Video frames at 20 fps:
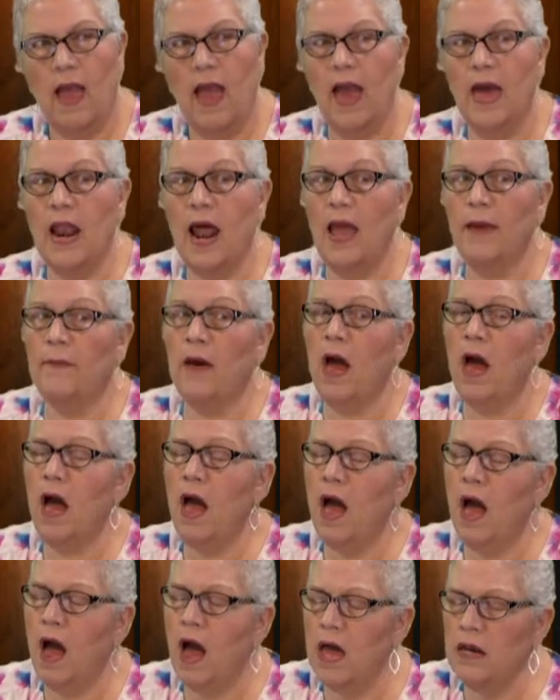And I'm
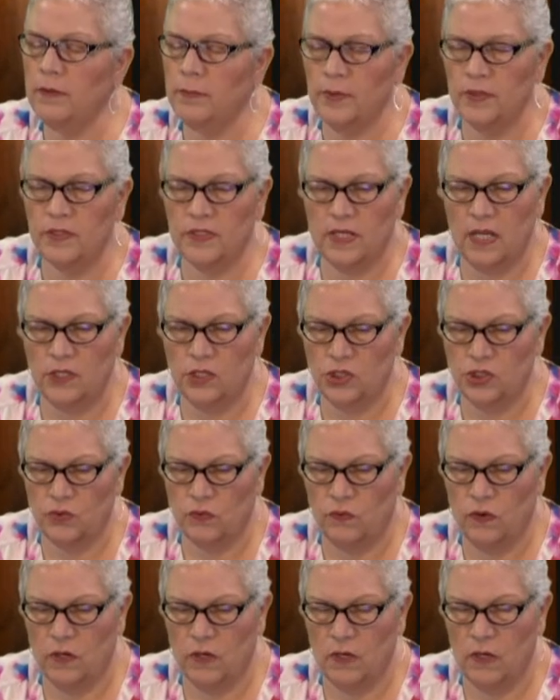100%
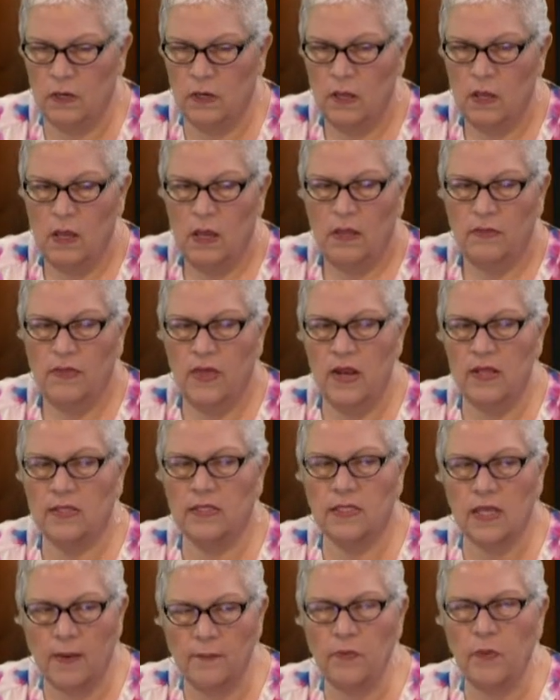sure that at
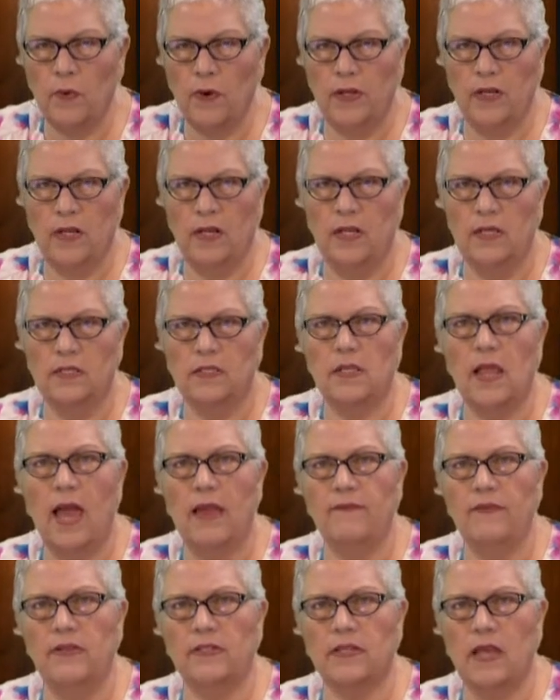some point in his
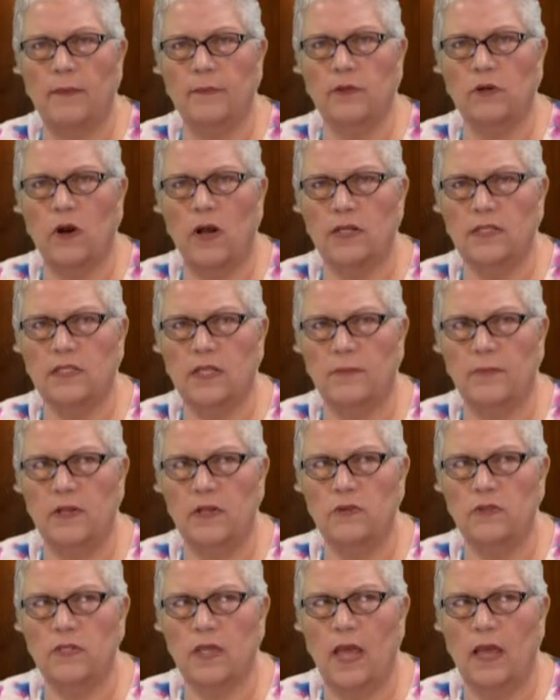life, he's come across somebody
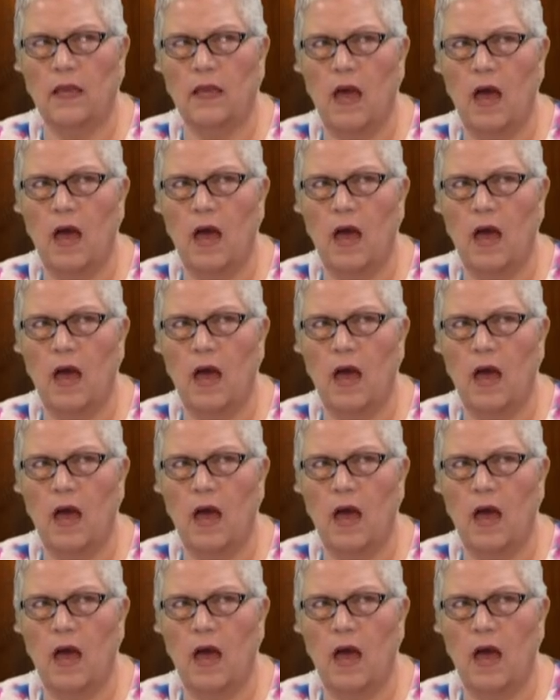who's like,